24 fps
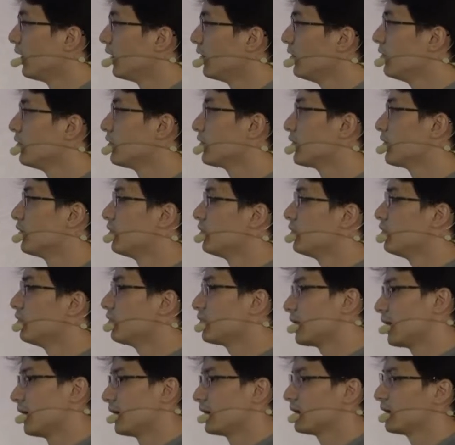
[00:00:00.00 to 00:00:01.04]
User root
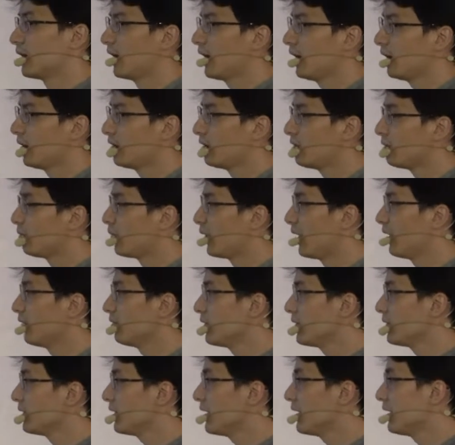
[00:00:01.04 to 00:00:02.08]
has higher
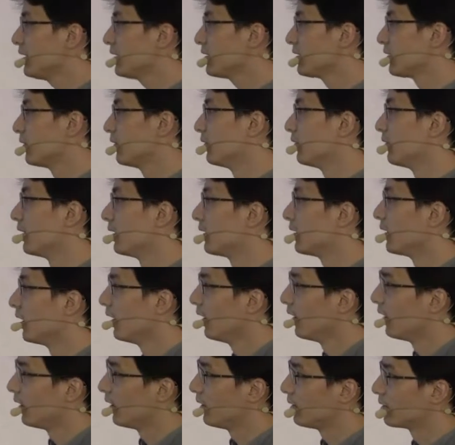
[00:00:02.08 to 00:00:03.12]
priority, so
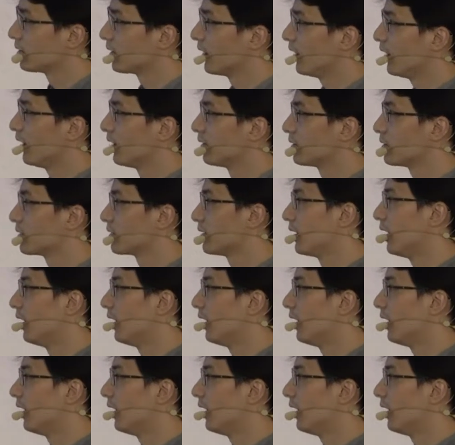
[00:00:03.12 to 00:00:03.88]
it has